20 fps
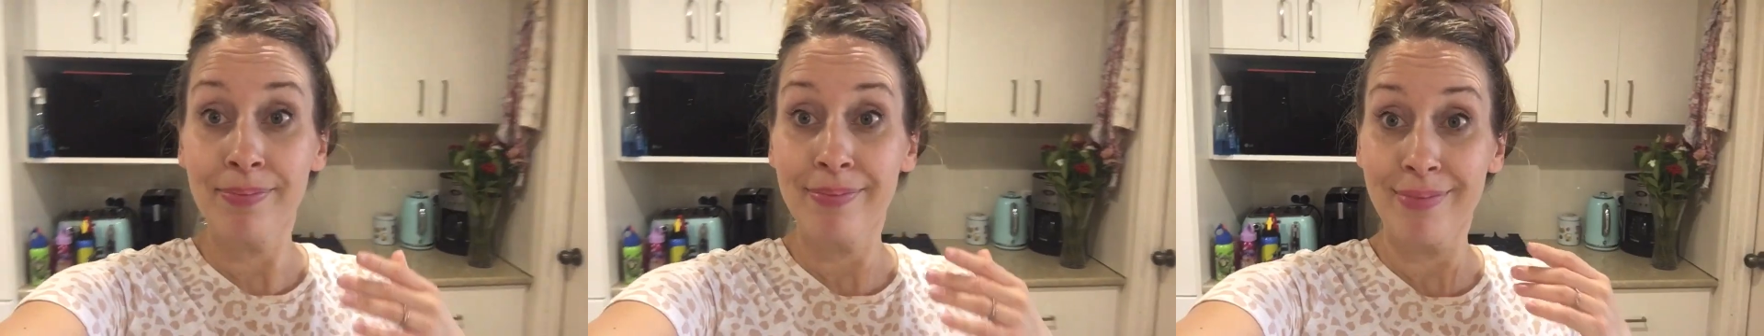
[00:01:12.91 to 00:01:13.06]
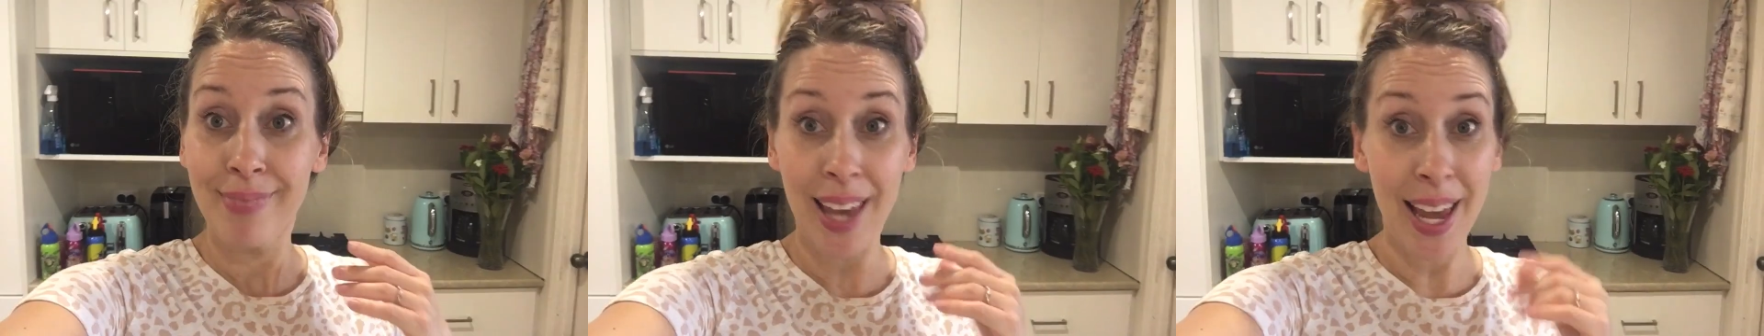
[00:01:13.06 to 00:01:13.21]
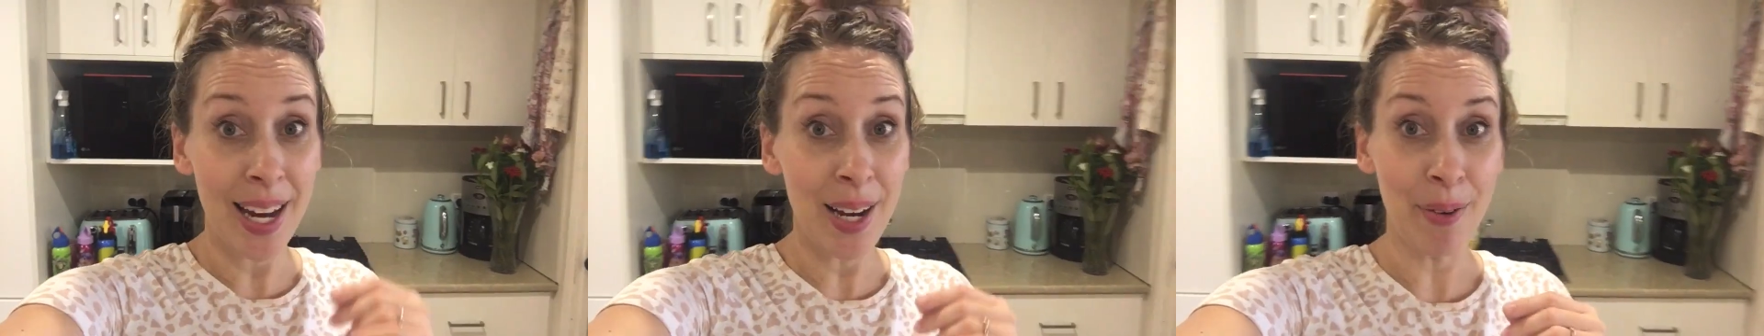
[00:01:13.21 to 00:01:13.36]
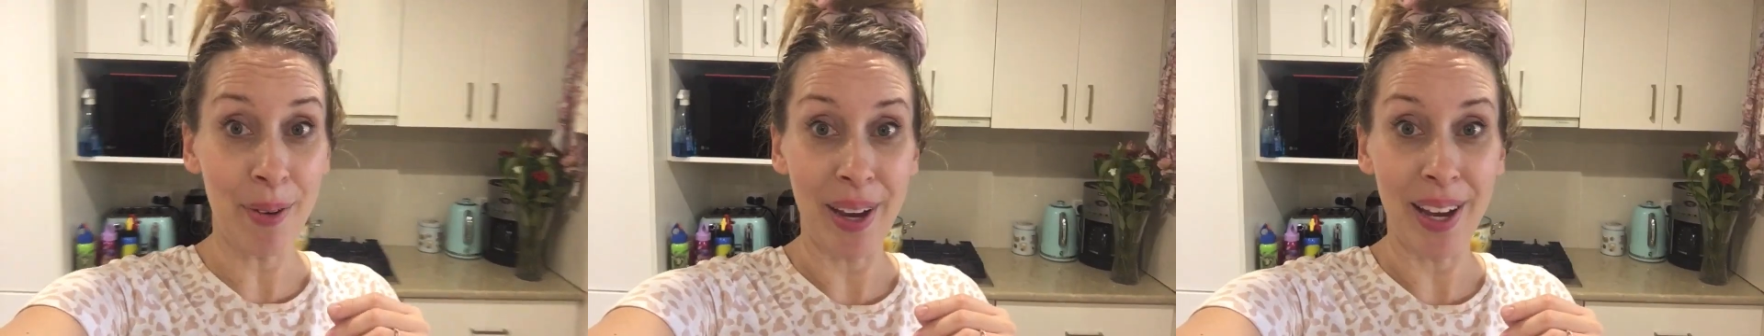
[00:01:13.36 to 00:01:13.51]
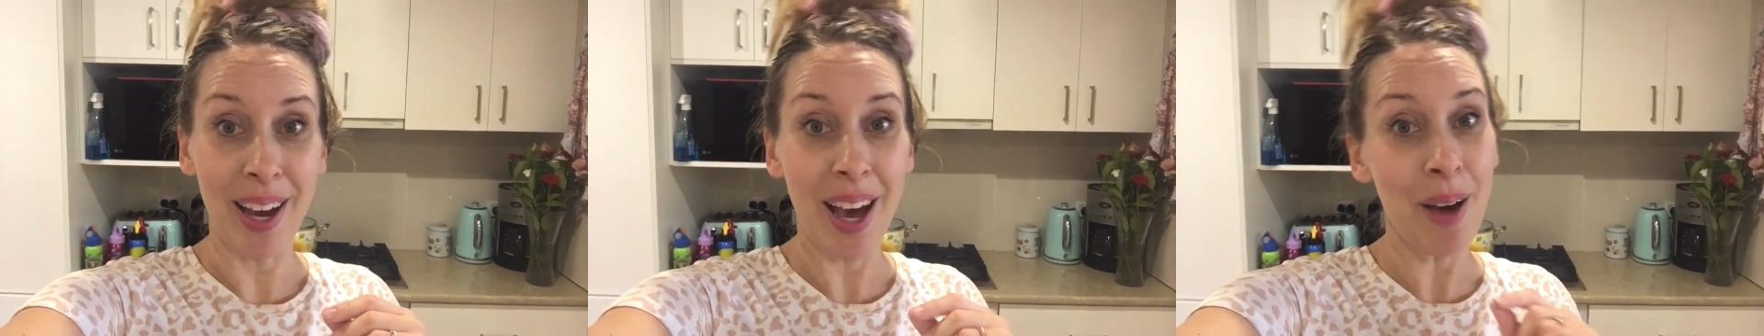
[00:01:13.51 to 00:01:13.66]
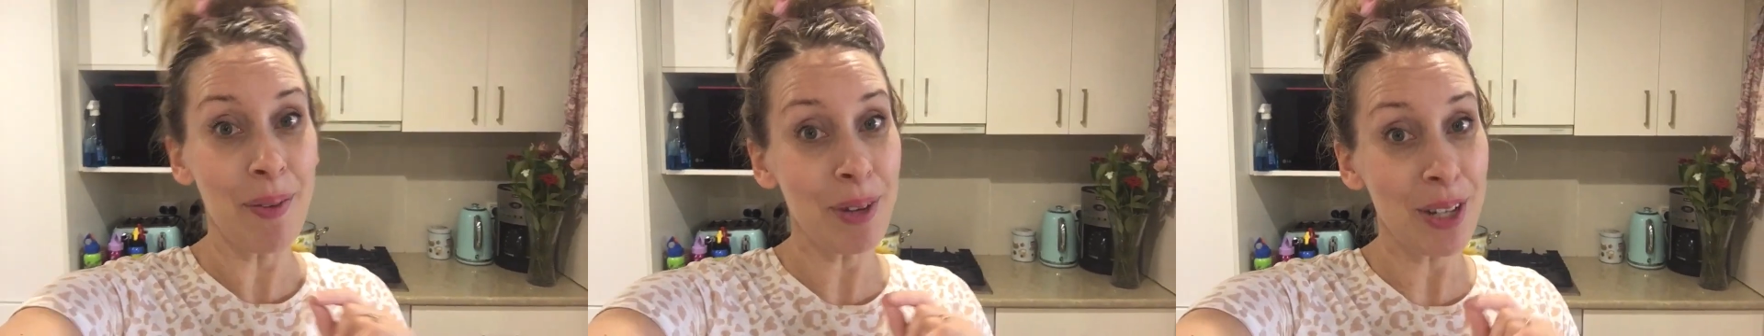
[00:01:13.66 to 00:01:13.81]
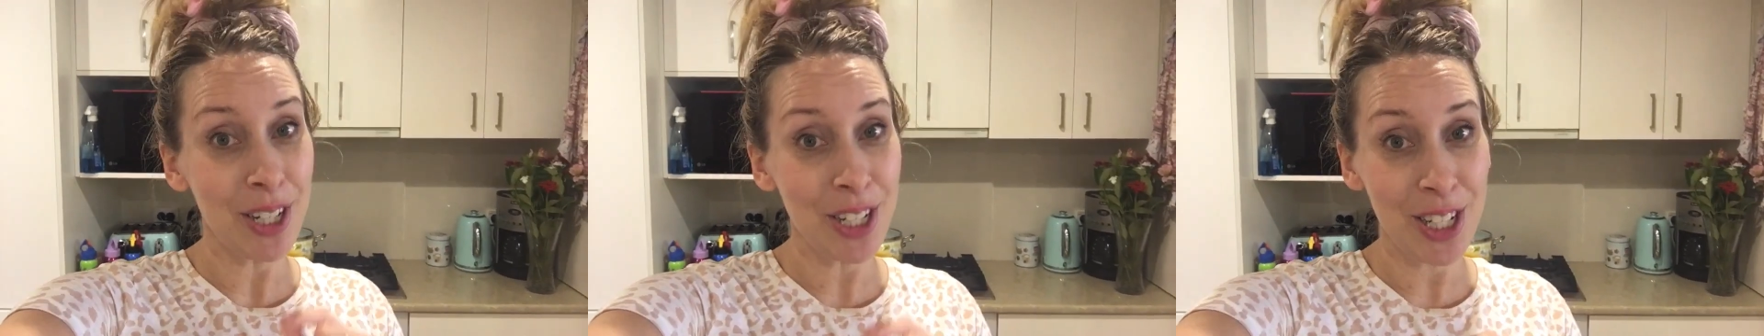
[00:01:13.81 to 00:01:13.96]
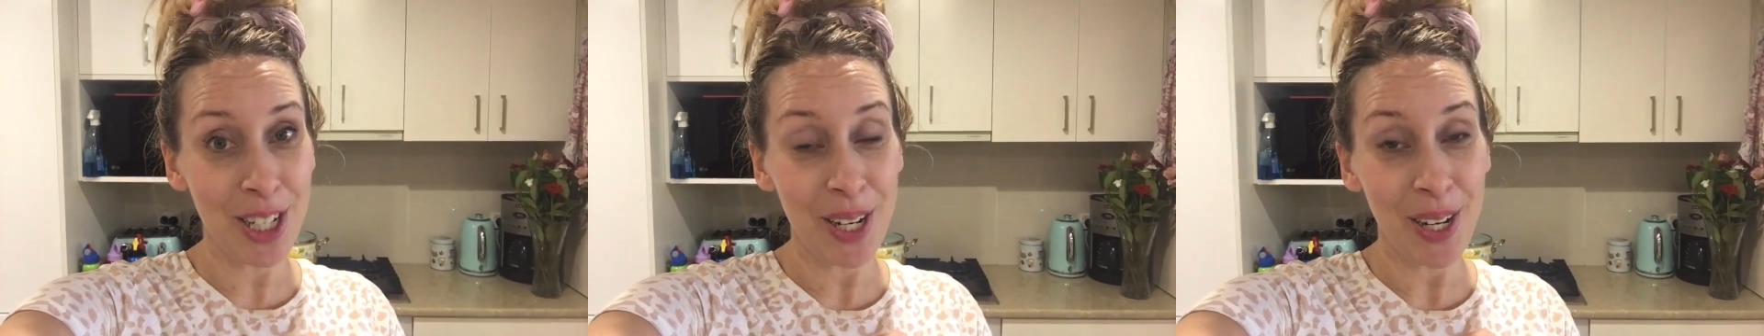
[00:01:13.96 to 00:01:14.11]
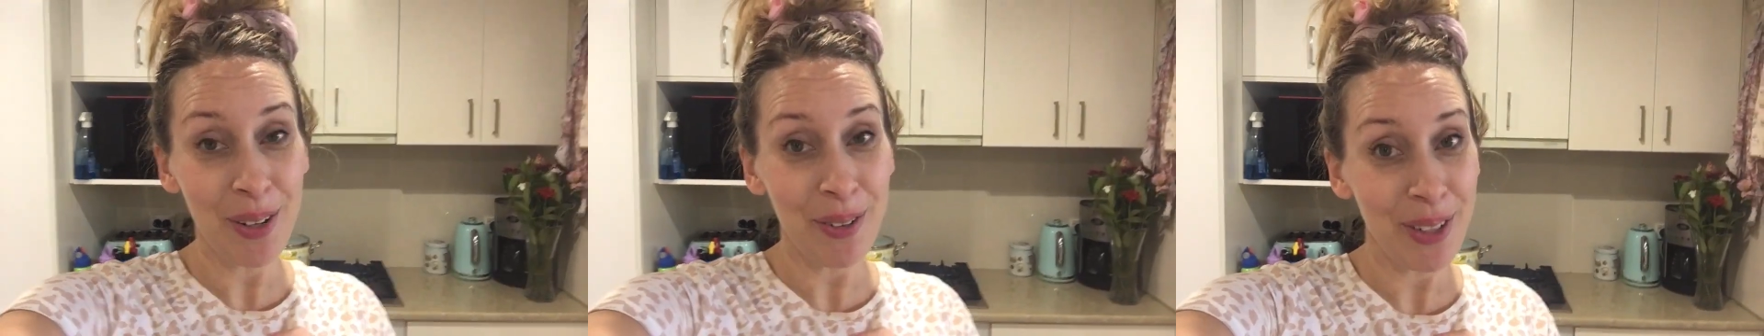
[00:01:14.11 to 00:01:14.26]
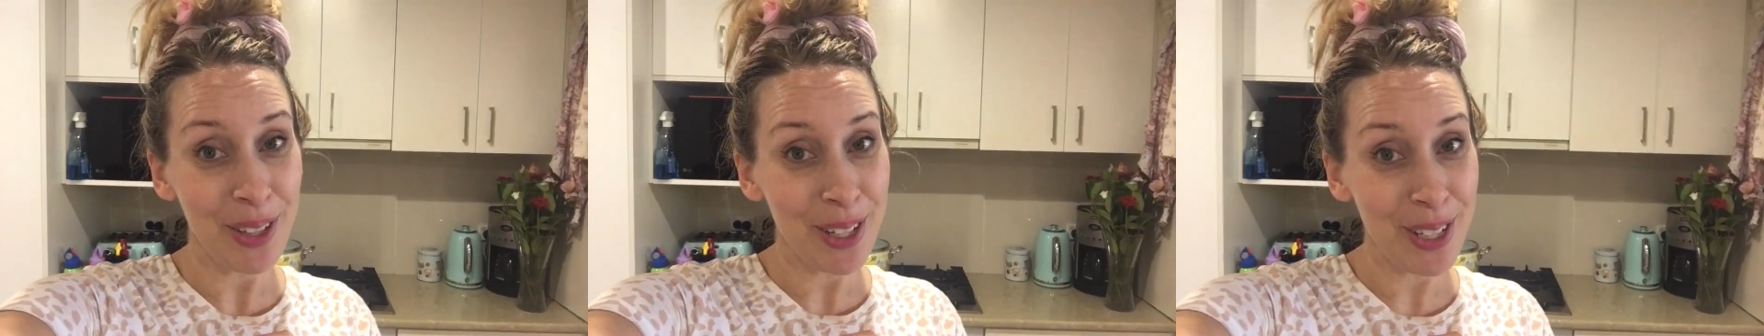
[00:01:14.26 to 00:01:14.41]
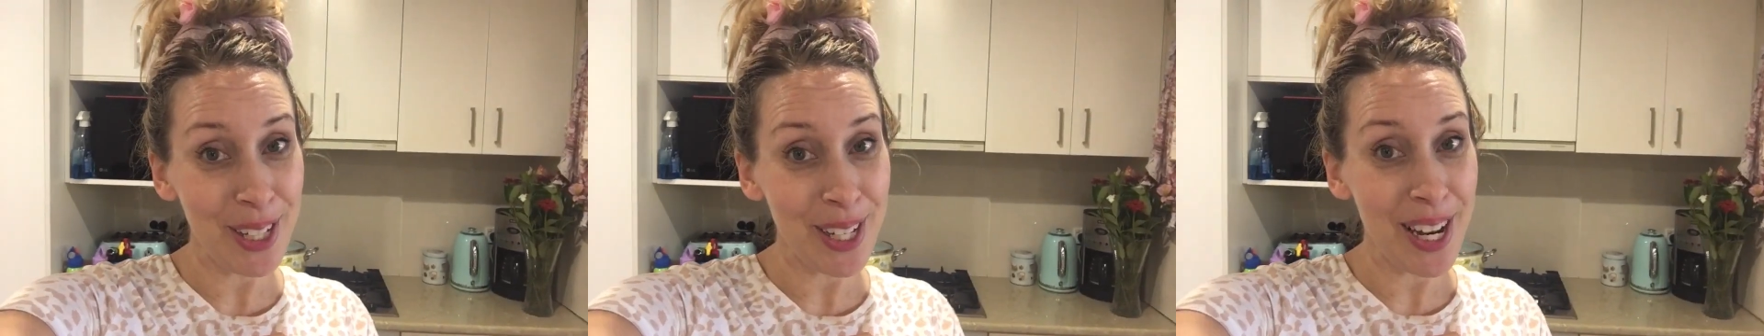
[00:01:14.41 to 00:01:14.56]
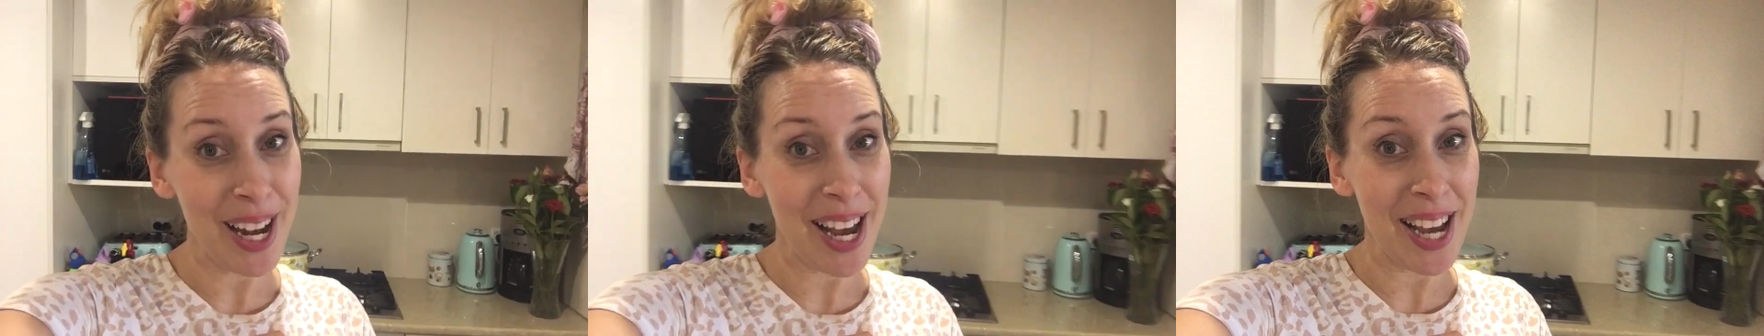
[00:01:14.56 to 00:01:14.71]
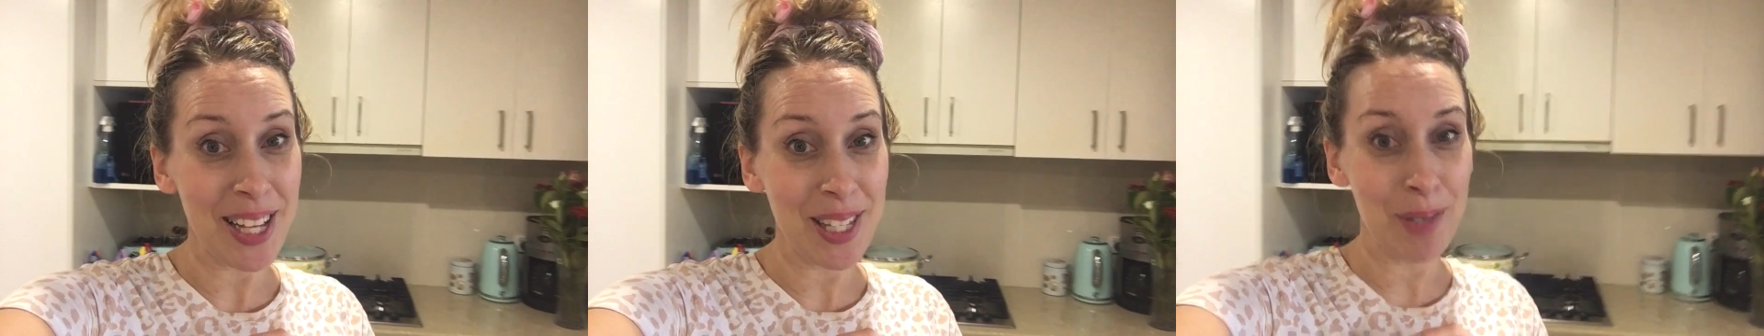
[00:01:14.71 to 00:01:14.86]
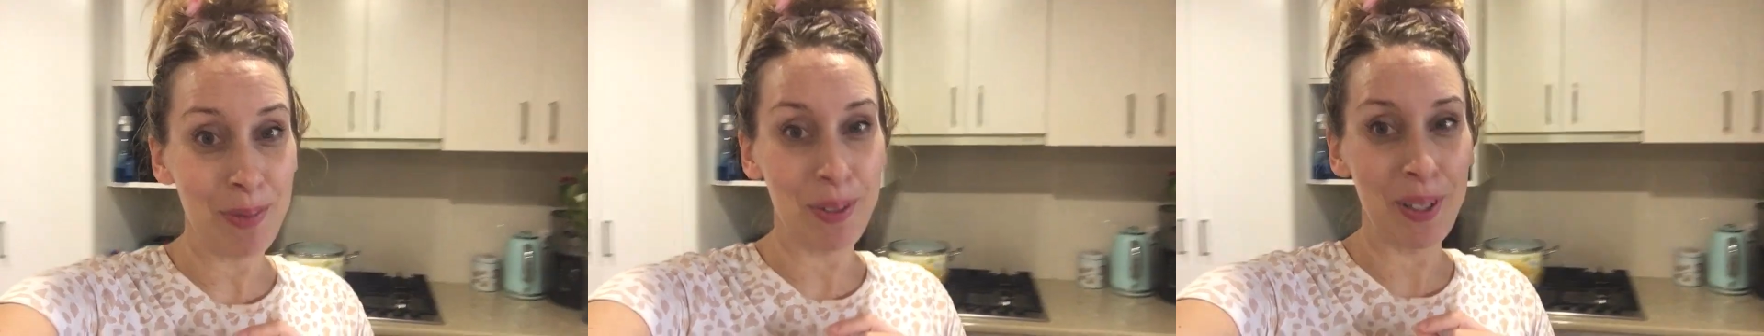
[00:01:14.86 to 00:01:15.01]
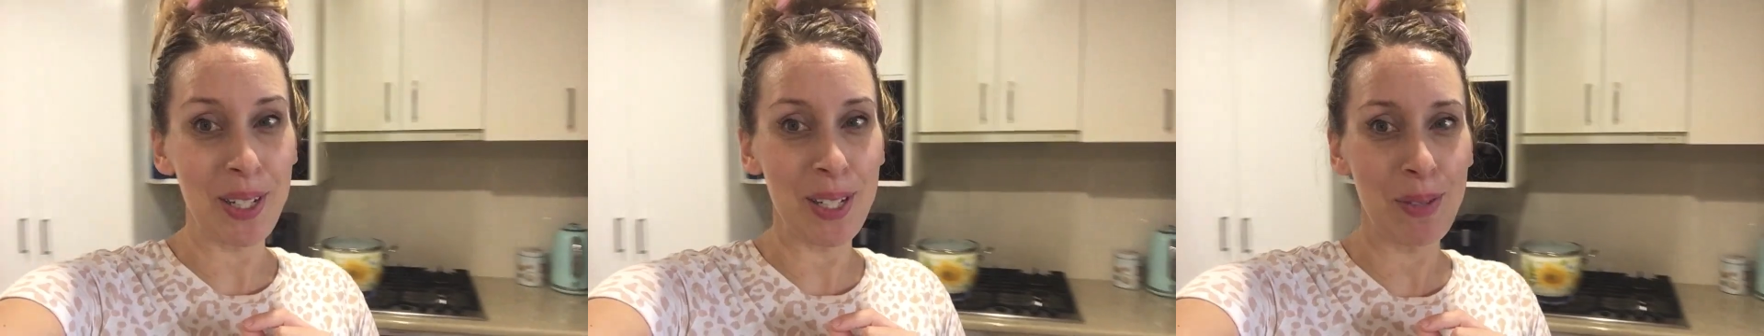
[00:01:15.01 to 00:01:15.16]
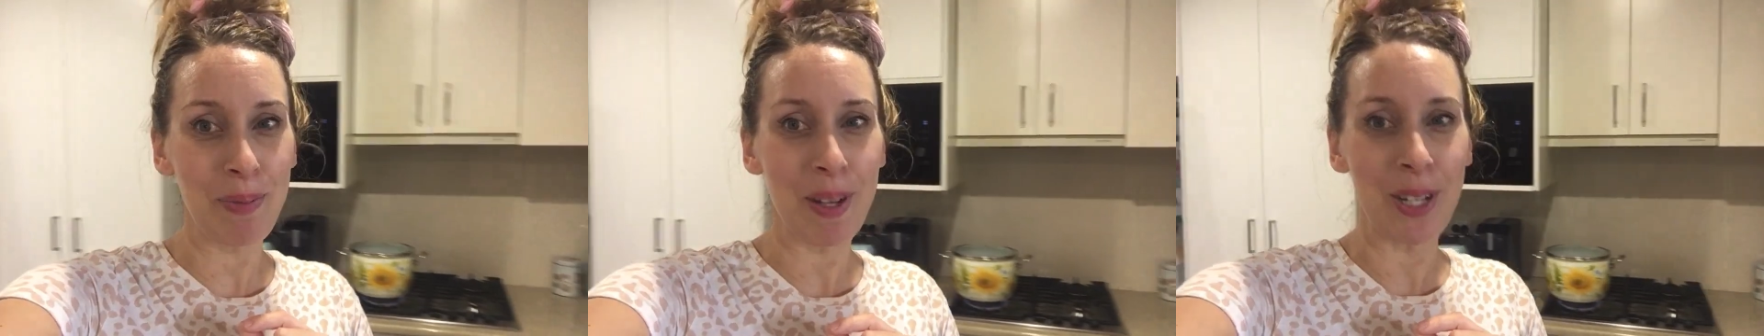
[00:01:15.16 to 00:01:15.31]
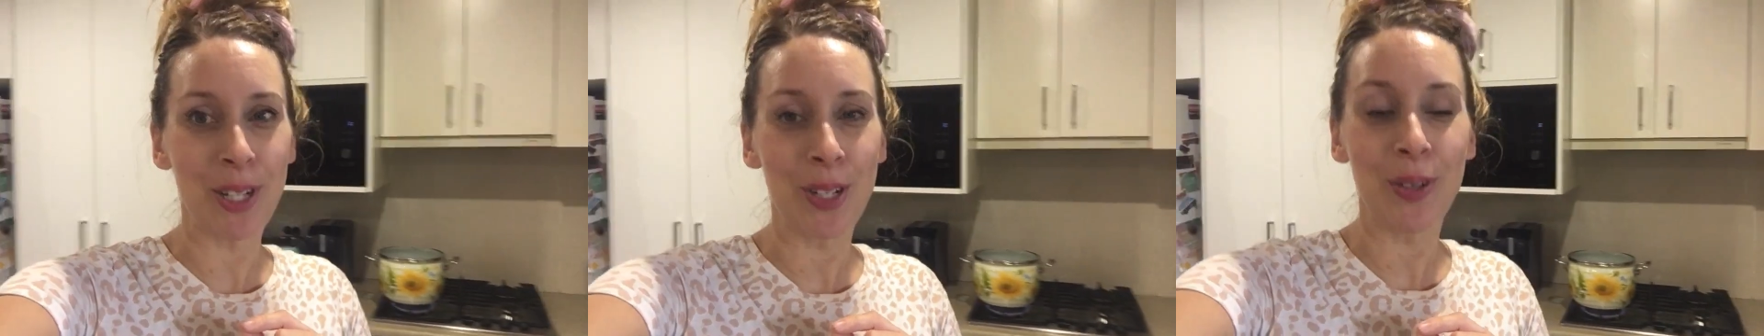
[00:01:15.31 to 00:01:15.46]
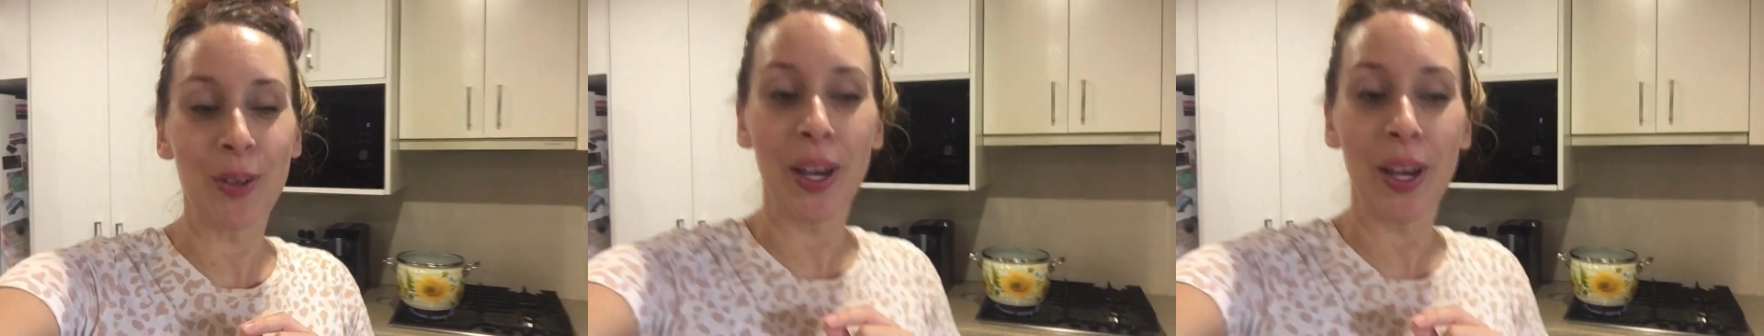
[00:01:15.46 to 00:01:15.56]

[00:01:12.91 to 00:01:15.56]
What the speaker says: Anyway, I'm going to share it with you today. It's pretty special.